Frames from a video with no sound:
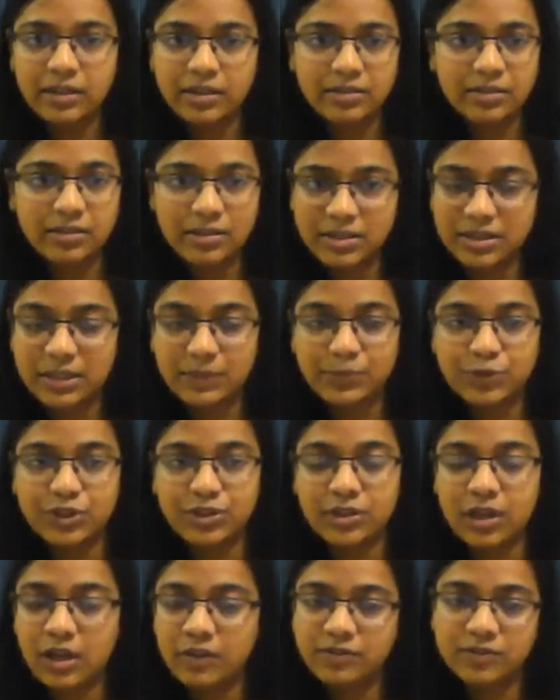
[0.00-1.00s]
it in the
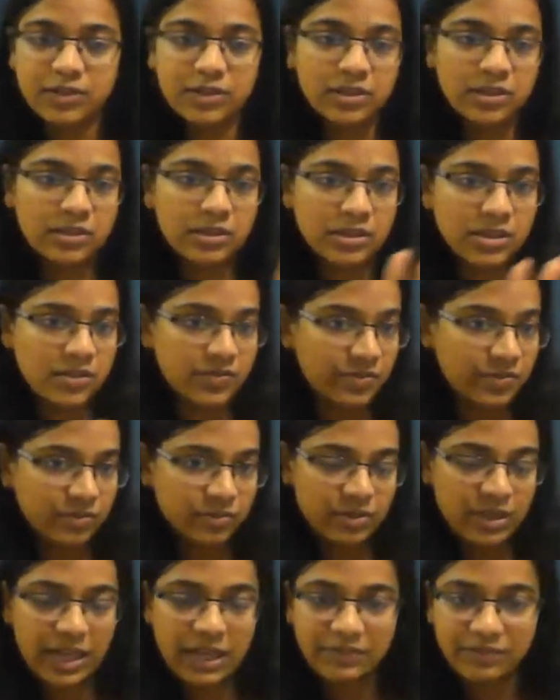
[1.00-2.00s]
description. After this
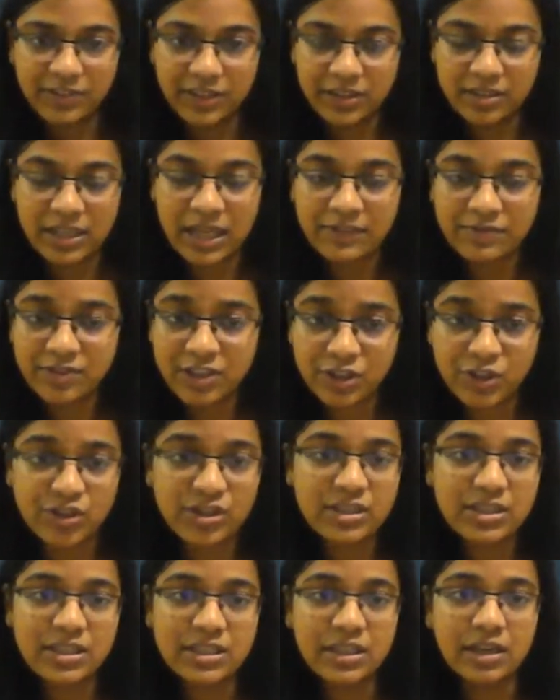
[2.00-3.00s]
live
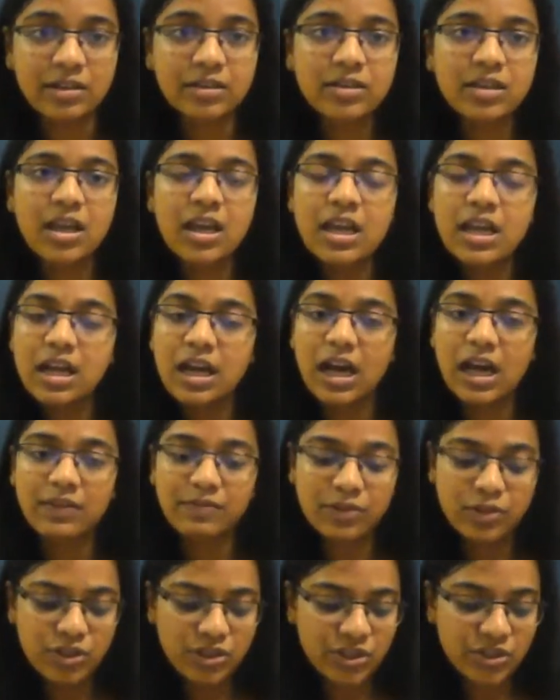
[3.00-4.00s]
session is done, I
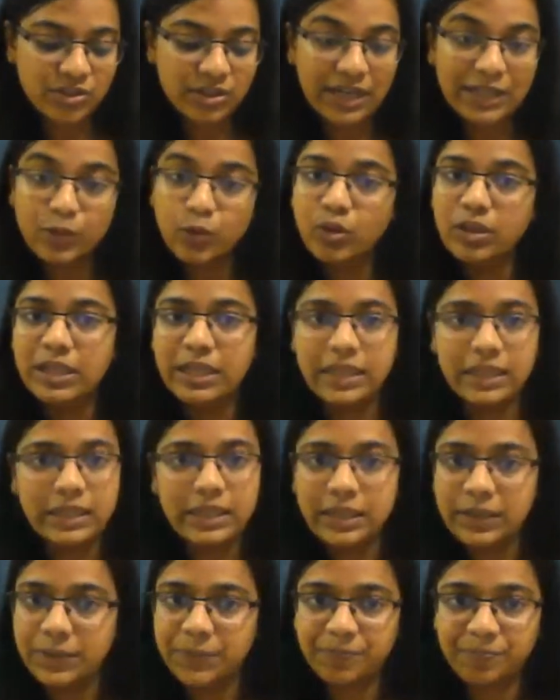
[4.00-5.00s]
will just try to
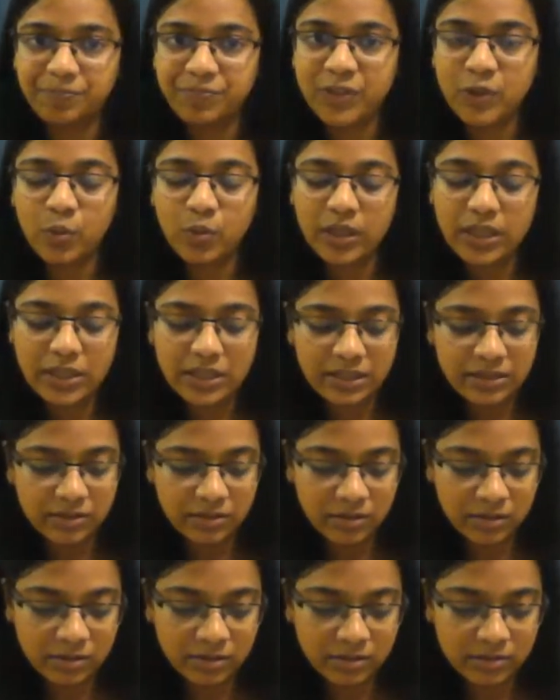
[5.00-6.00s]
link it, okay,
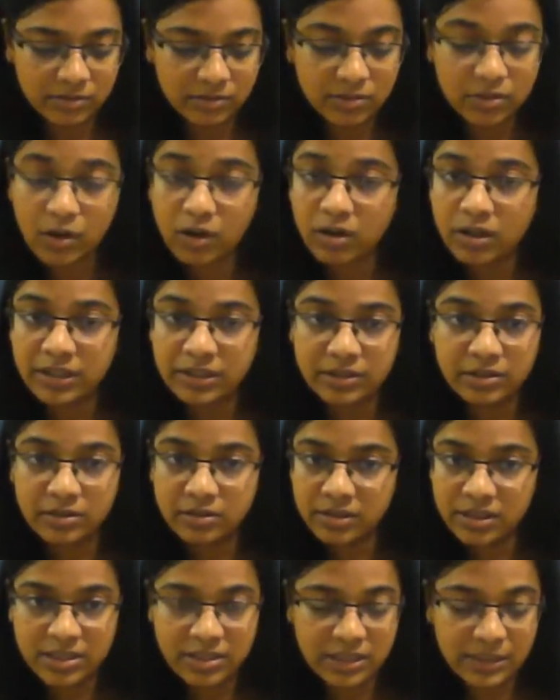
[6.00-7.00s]
in
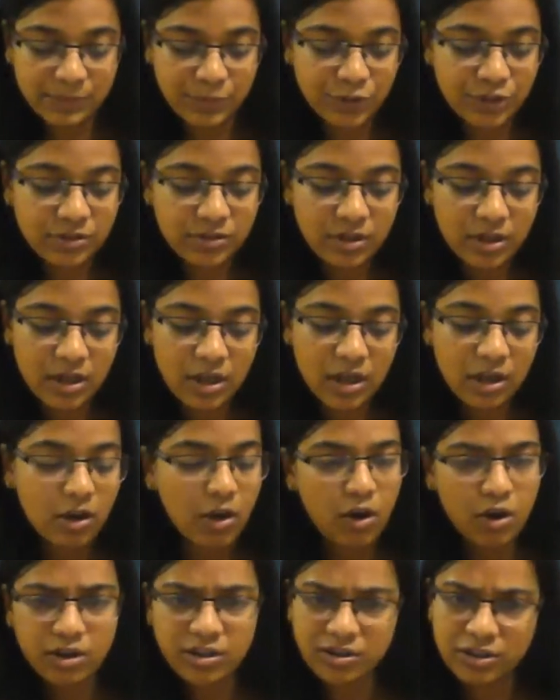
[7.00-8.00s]
the description
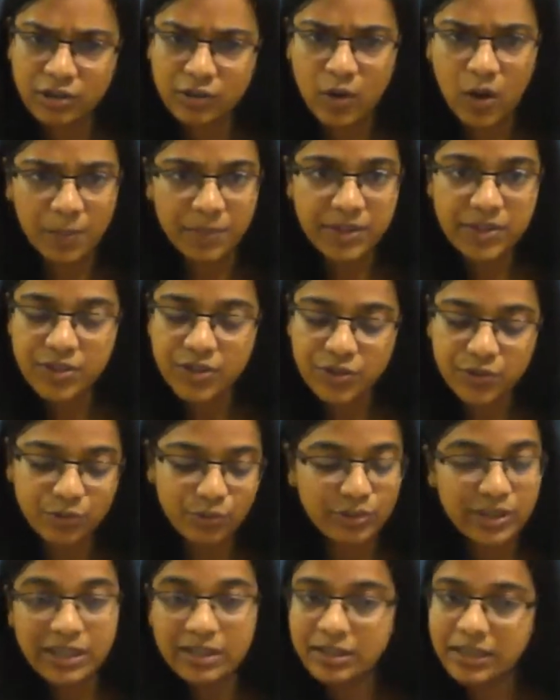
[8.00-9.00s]
or in the comments. So
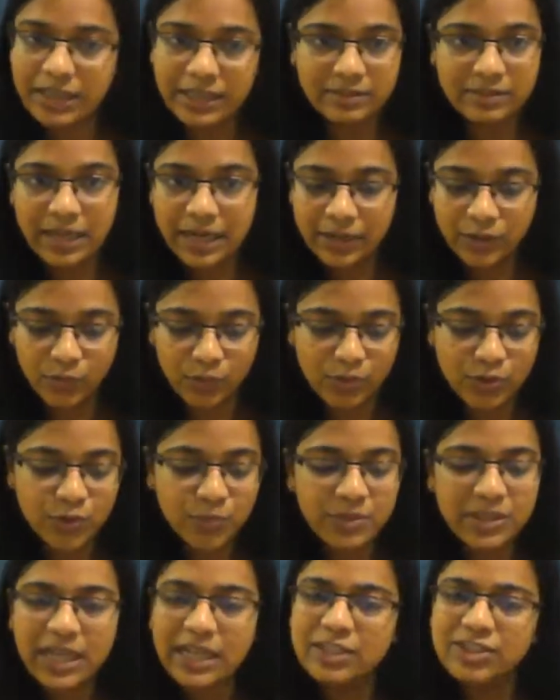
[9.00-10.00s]
you can take that
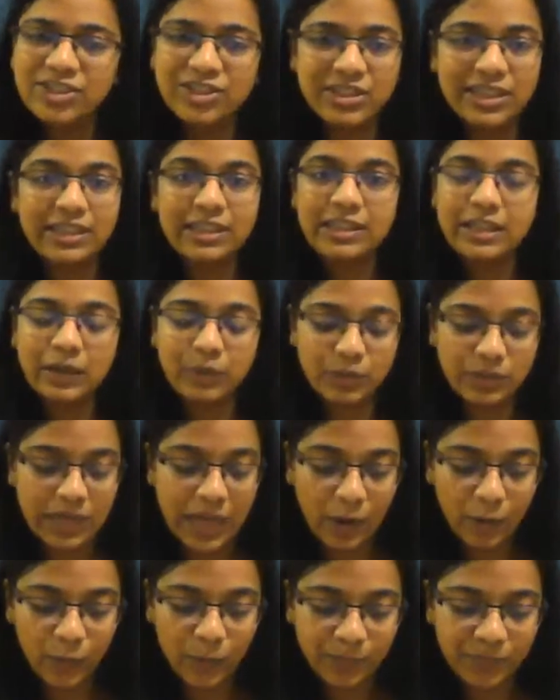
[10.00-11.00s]
also, but I'll just read it out
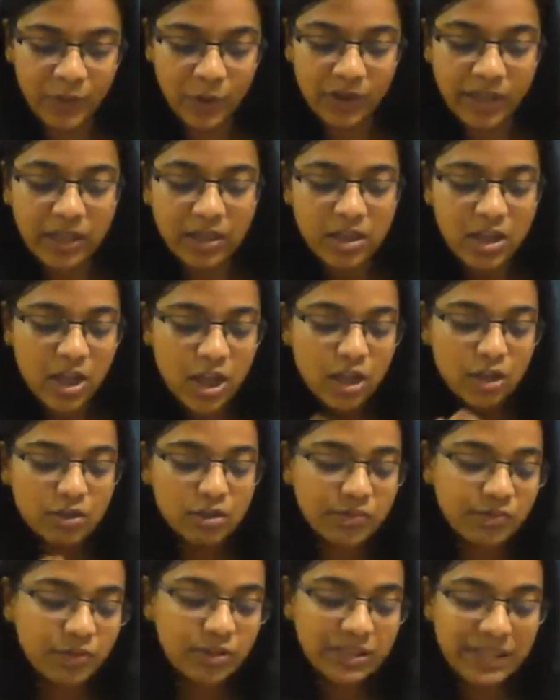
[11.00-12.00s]
now. Okay.
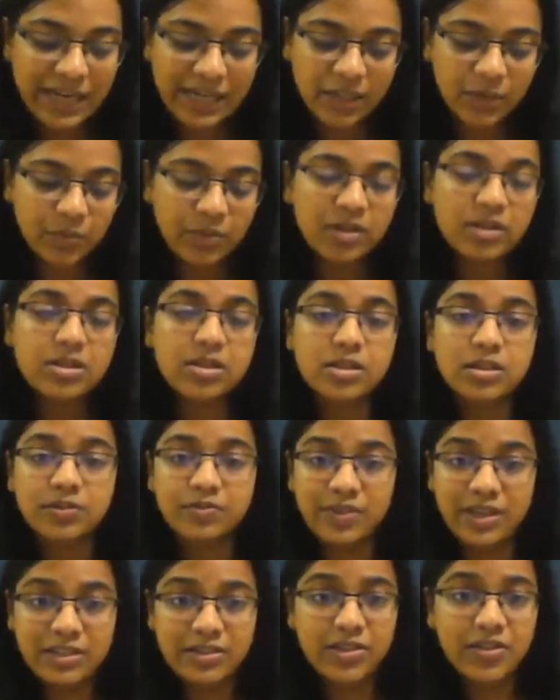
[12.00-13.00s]
So for networks, the
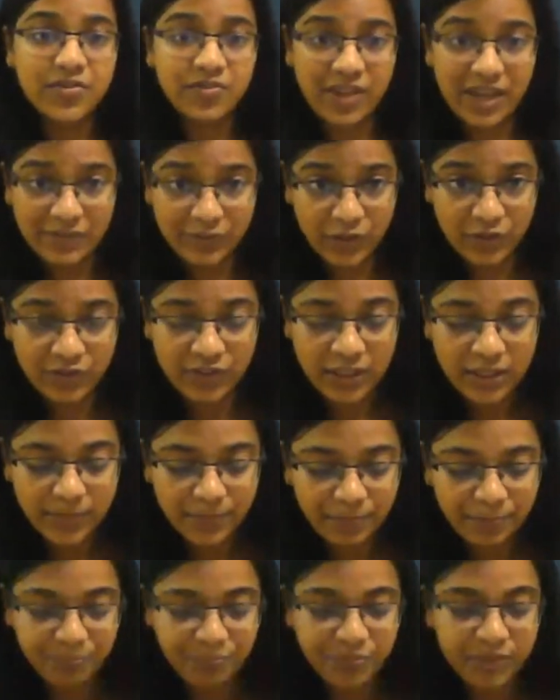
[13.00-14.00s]
fees is 500.